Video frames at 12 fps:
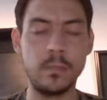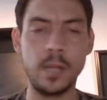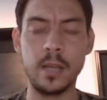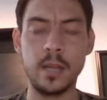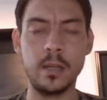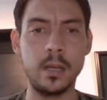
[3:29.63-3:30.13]

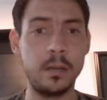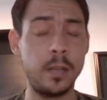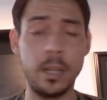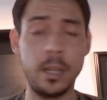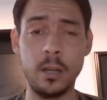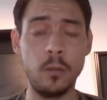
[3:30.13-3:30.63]
Yeah, the
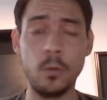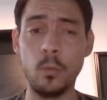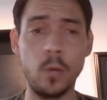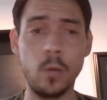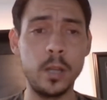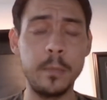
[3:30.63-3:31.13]
you know, we
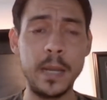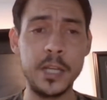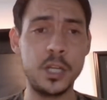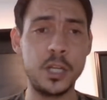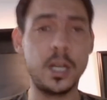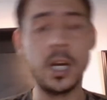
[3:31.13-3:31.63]
won the
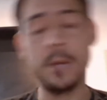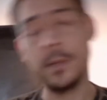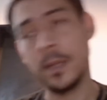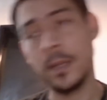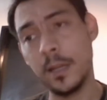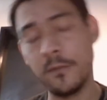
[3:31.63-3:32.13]
Malaysia Cup,
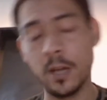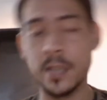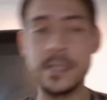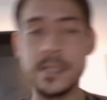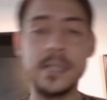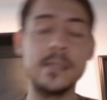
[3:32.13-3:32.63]
and then
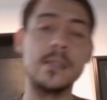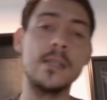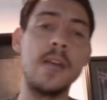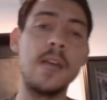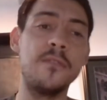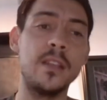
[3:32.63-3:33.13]
seasons
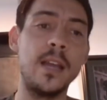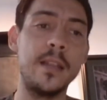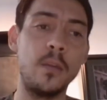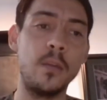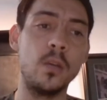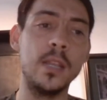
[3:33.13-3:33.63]
after that
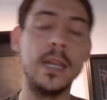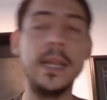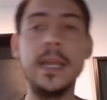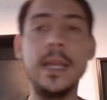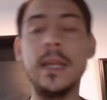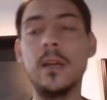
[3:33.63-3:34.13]
they won the
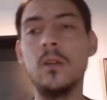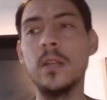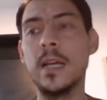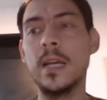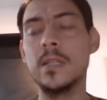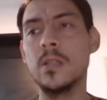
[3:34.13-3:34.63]
league and all
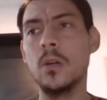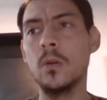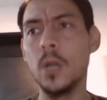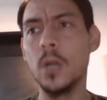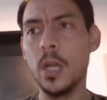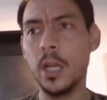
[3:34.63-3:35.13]
that.
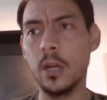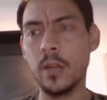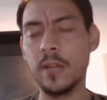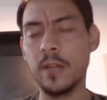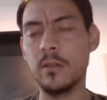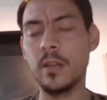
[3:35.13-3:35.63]
So you know,
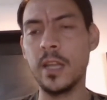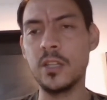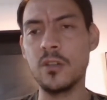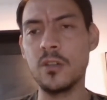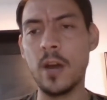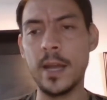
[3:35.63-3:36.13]
they're
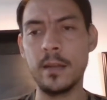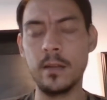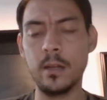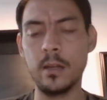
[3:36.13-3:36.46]
trying